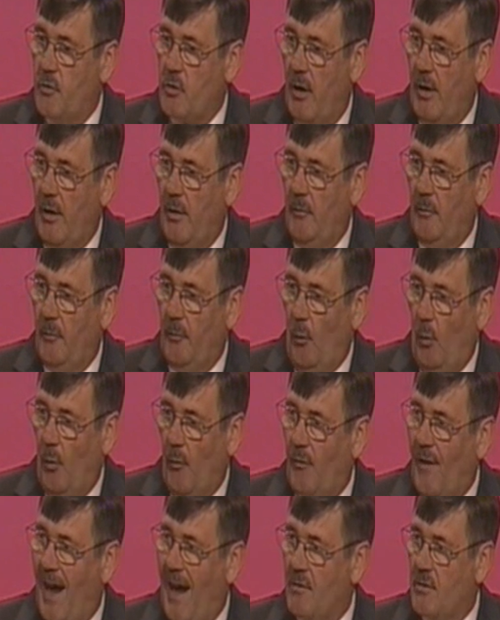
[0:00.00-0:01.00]
of training
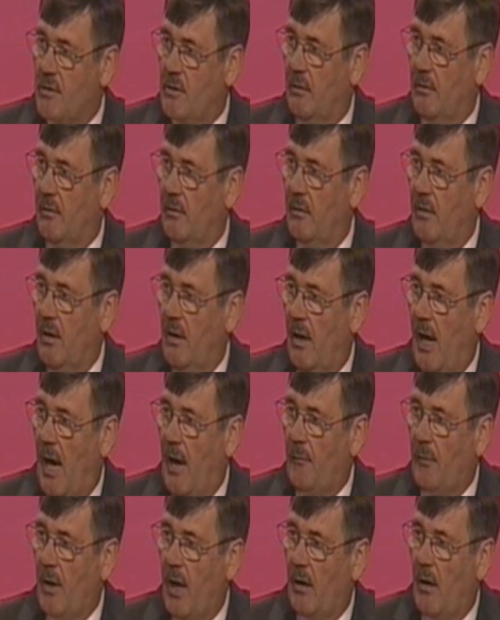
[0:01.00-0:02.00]
4,000
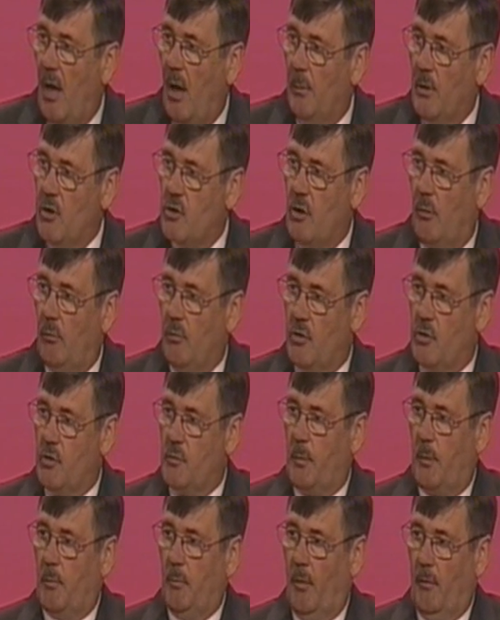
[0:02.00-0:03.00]
Afghan Army
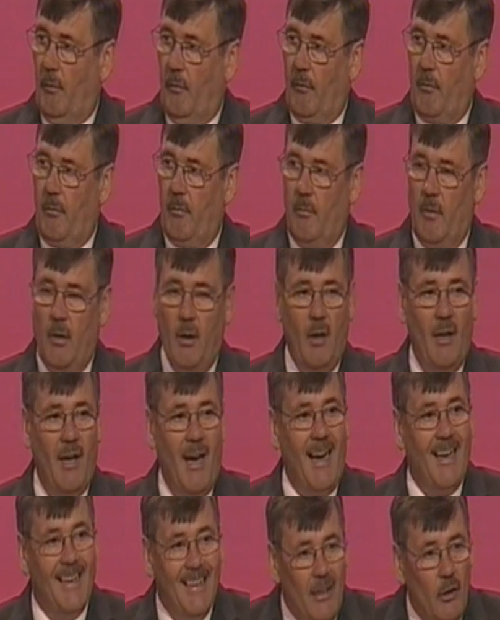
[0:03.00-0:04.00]
soldiers per month,
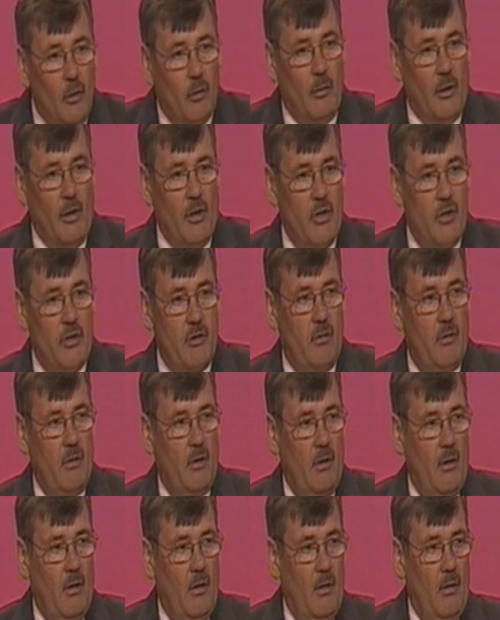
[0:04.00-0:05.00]
an increase
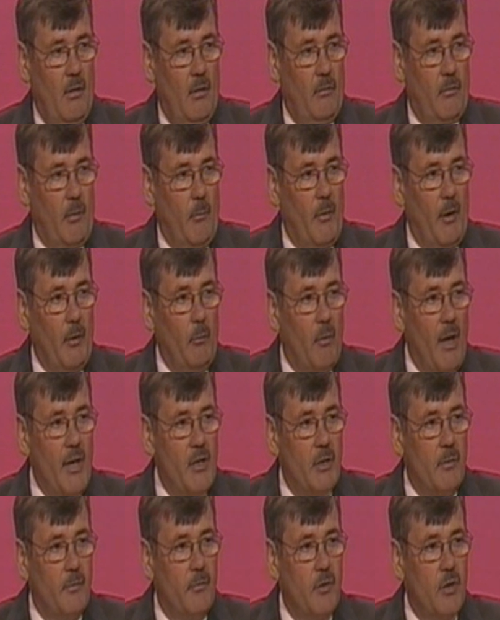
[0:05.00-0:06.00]
from the
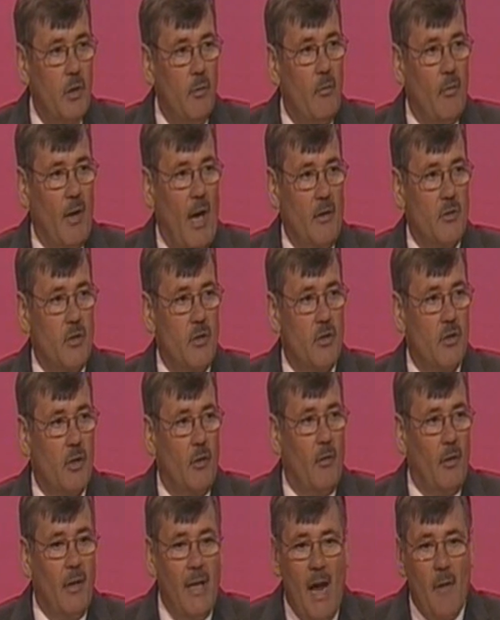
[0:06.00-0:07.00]
rate of
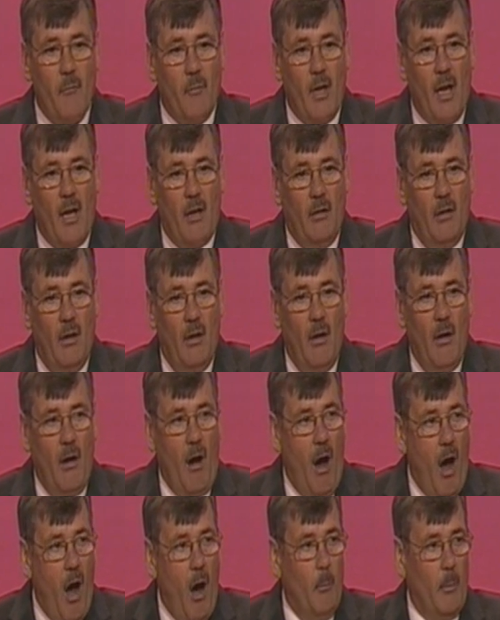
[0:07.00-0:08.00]
2,000, so that the Afghan
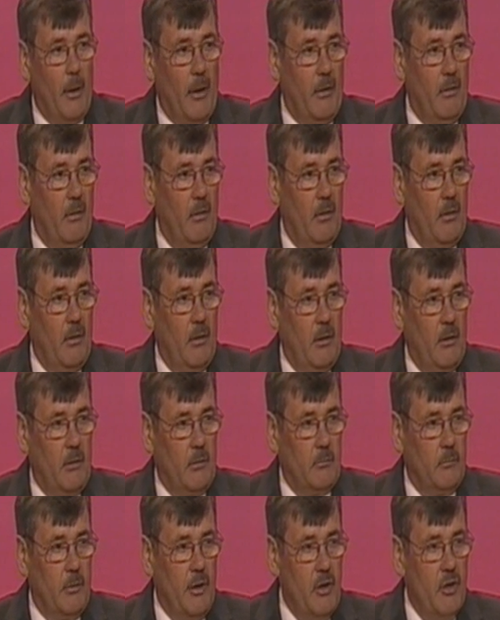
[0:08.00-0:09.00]
Army
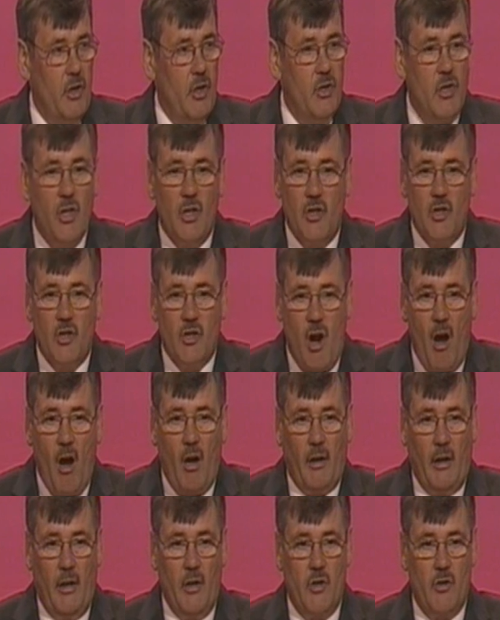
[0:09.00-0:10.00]
reaches its
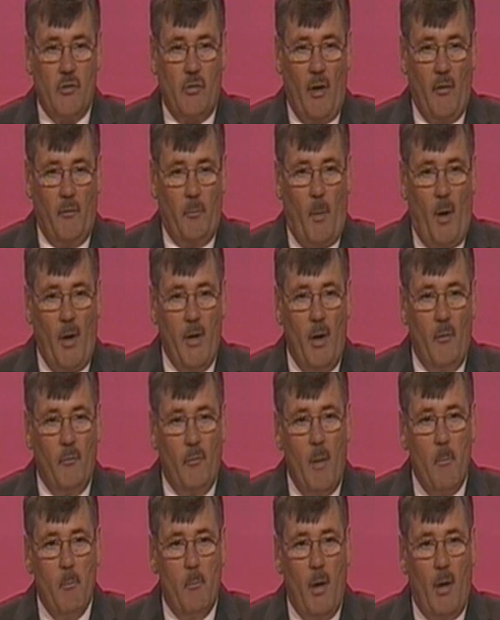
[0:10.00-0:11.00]
target strength by
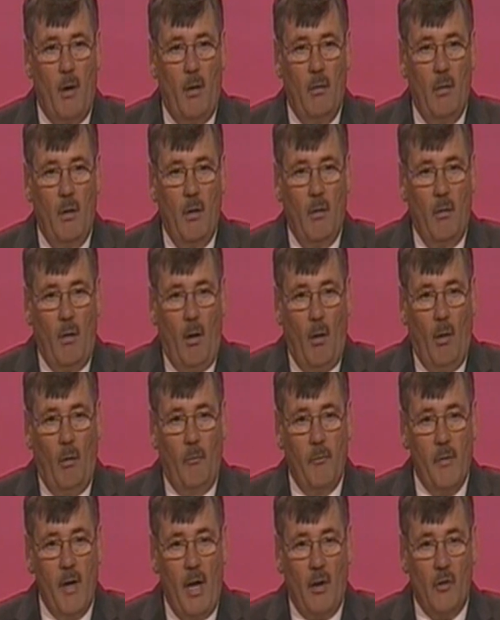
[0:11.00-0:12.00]
November
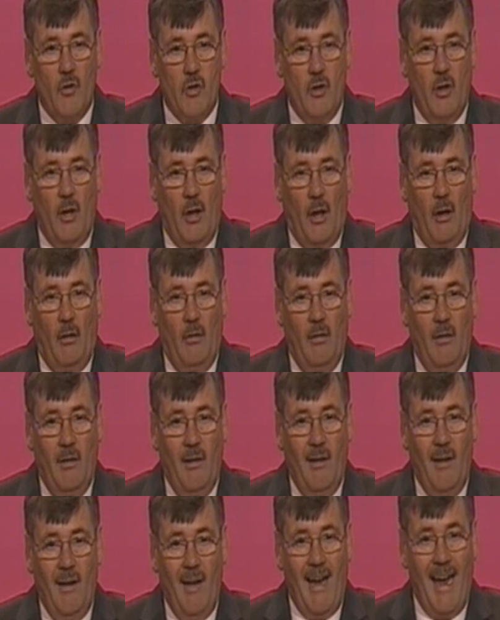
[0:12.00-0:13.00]
of next year,
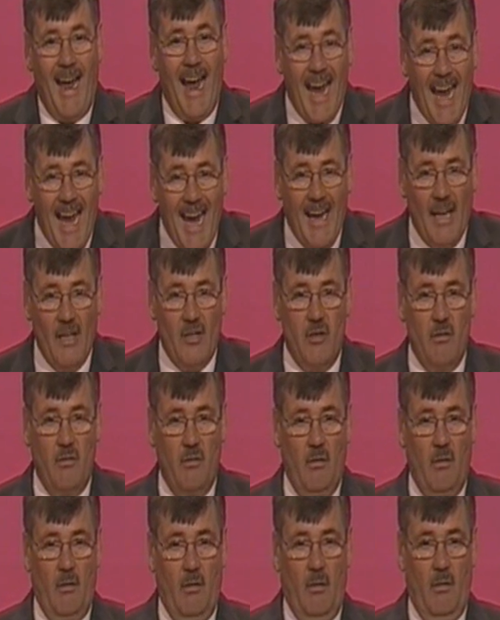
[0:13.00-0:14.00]

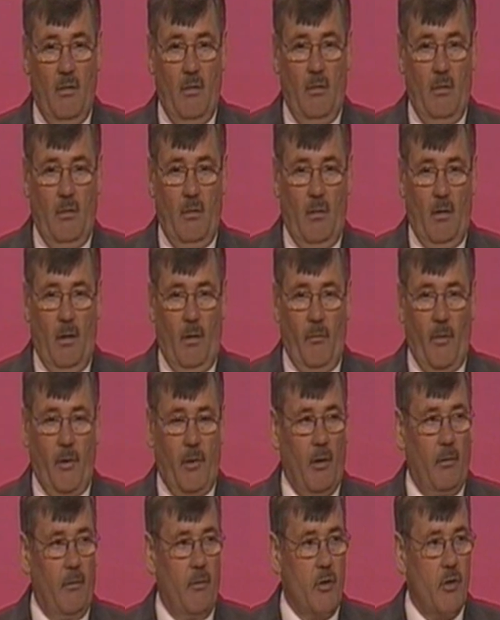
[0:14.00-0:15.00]
ahead
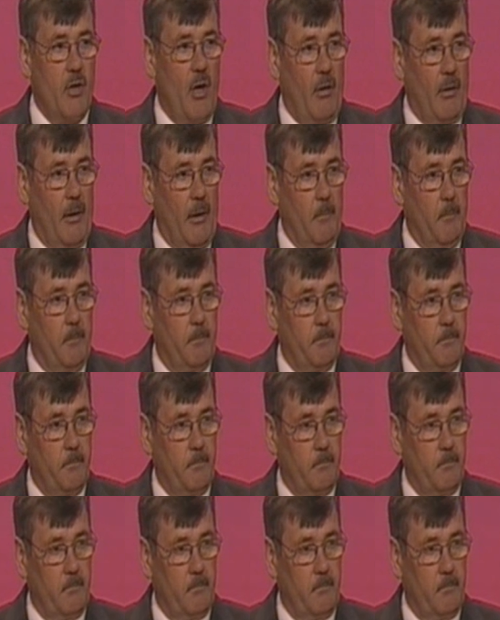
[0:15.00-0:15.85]
of the current target.